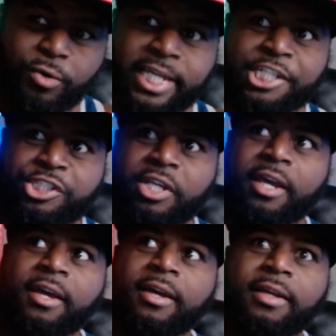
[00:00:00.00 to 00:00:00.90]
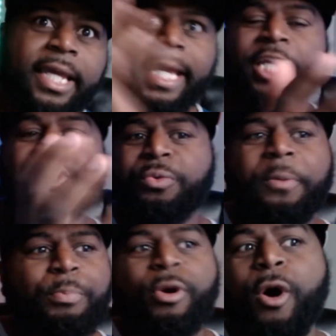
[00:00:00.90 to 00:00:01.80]
is injury
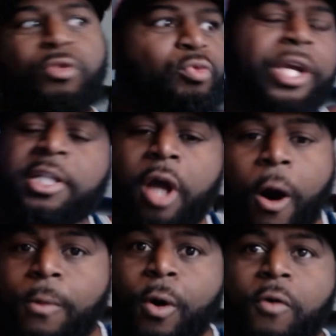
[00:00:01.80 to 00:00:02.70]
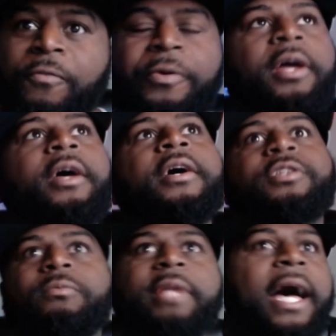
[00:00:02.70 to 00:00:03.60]
prone, written all over it.
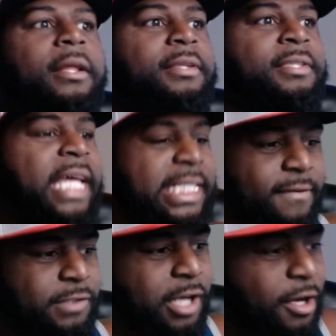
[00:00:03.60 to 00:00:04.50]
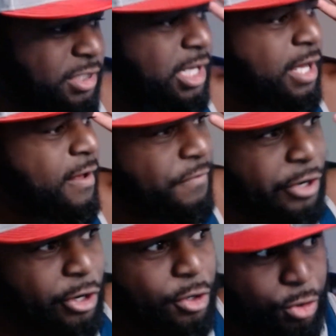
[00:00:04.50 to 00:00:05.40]
So now the Saints have lost
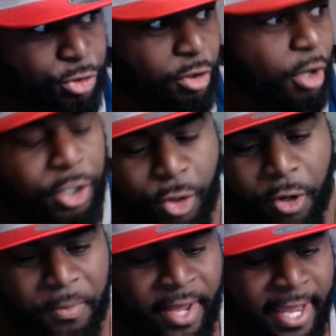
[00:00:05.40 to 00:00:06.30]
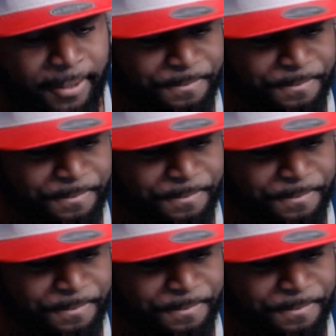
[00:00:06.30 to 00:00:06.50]
their starting quarterback.